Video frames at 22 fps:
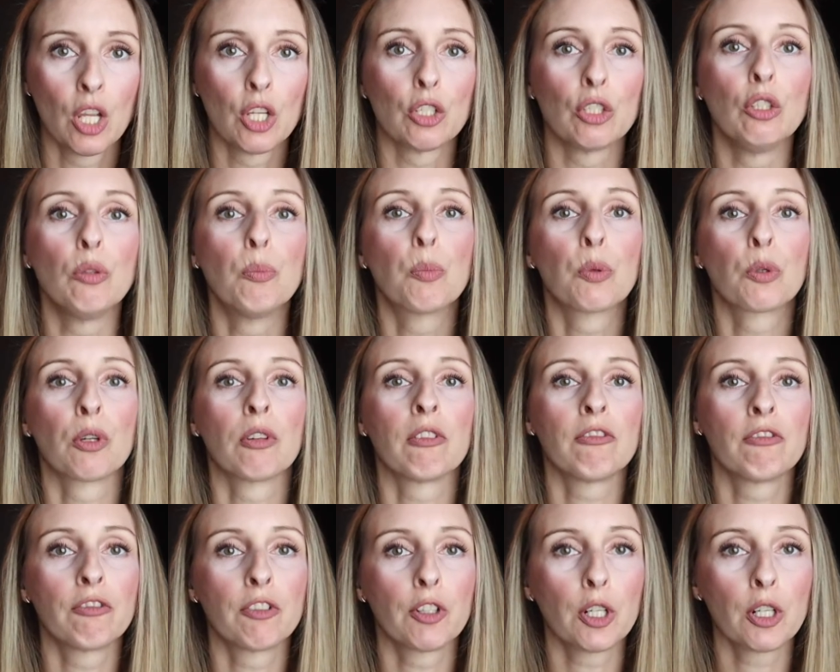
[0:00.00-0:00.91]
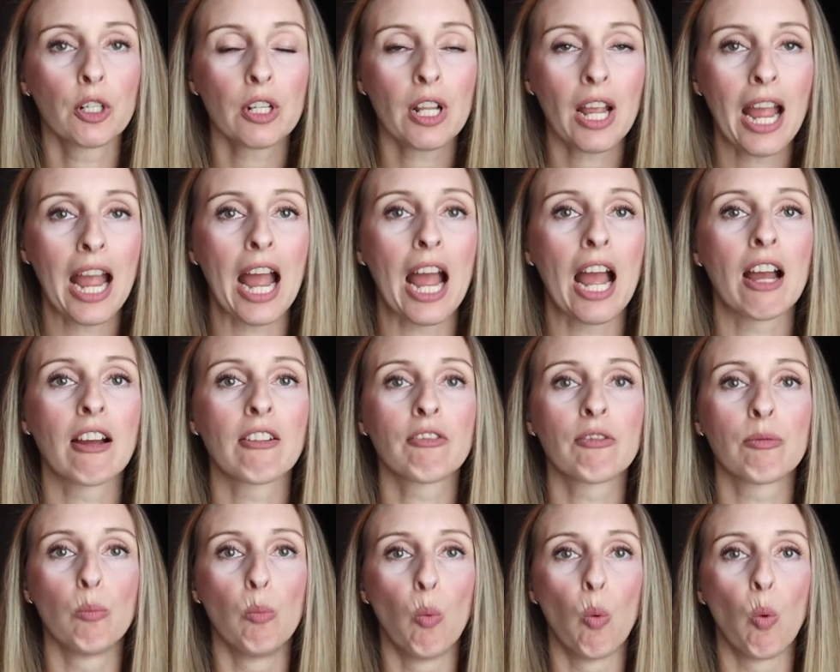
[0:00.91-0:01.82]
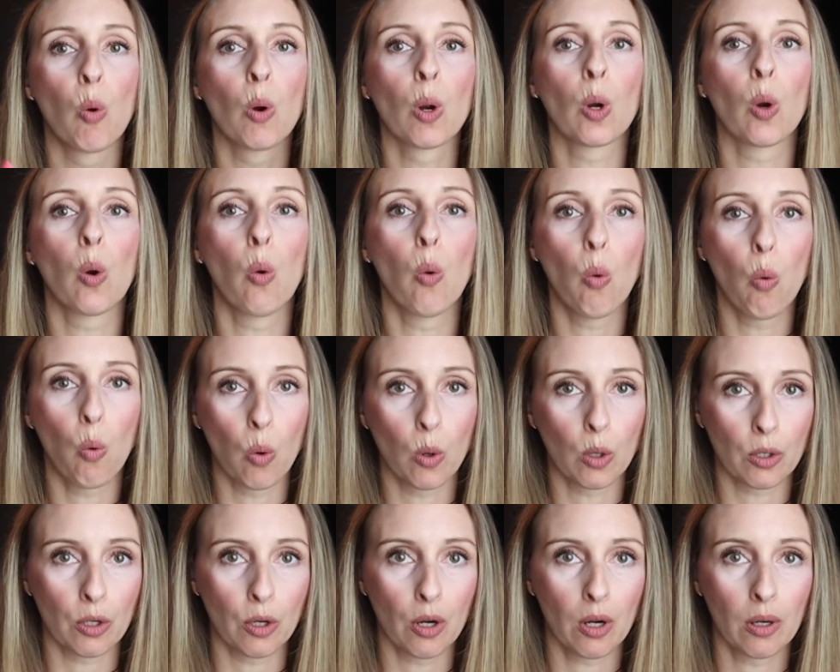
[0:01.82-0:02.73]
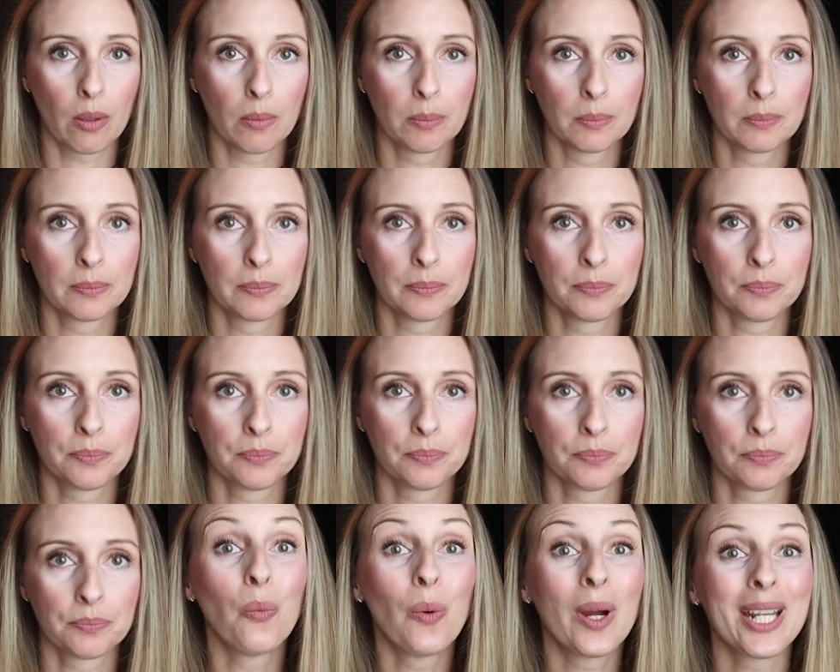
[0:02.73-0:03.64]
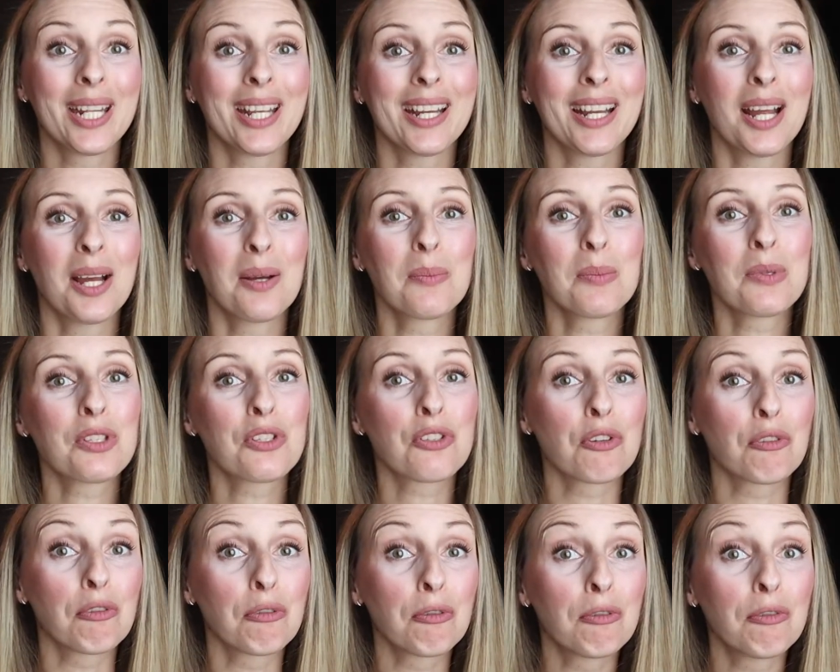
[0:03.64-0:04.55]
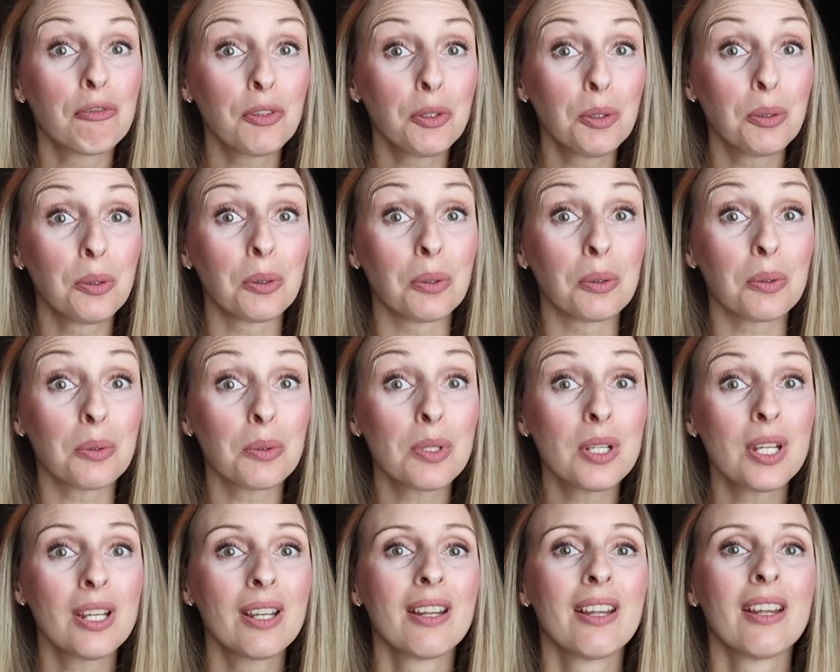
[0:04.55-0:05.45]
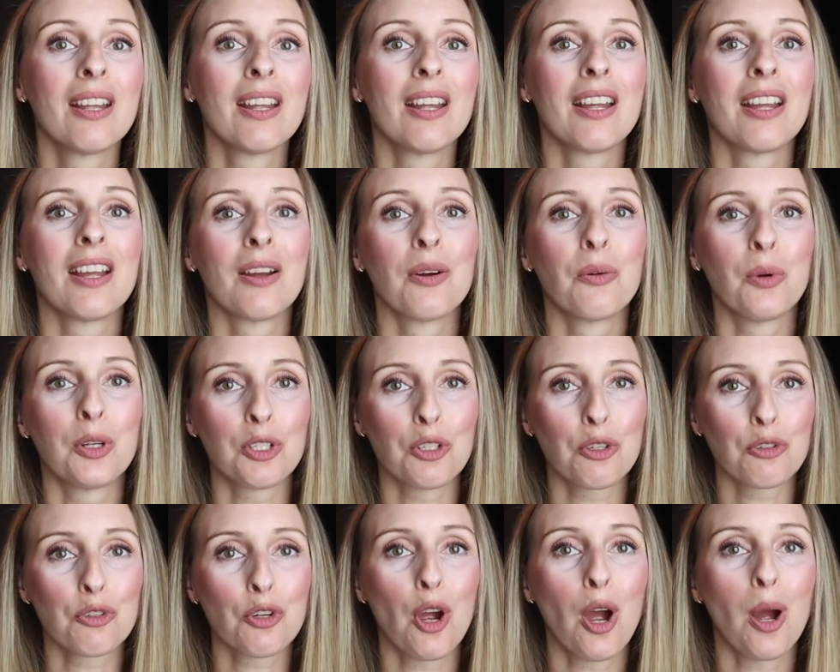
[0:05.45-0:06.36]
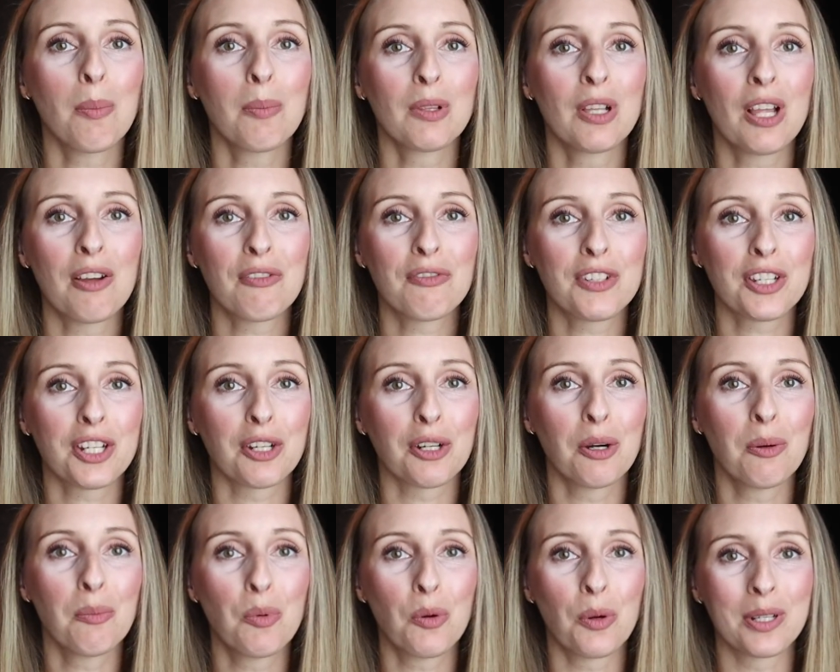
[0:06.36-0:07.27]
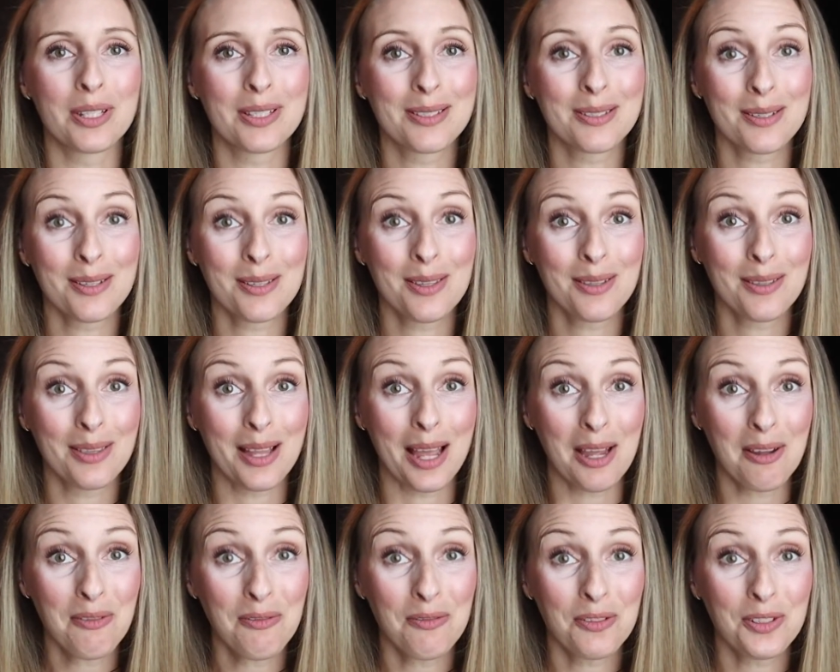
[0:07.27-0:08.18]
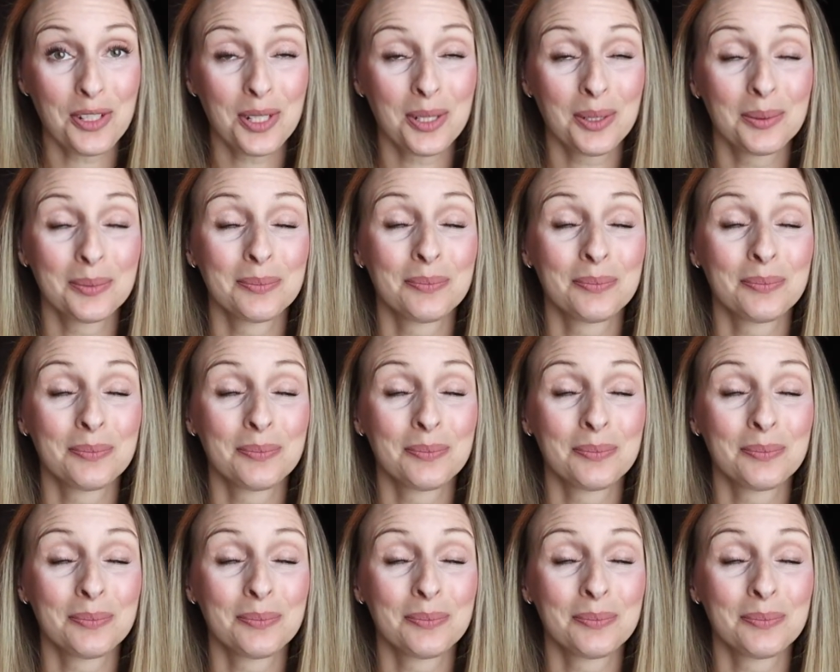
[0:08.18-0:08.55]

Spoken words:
You prefer to have more order. When it comes to food, when your top left arrow points to the left,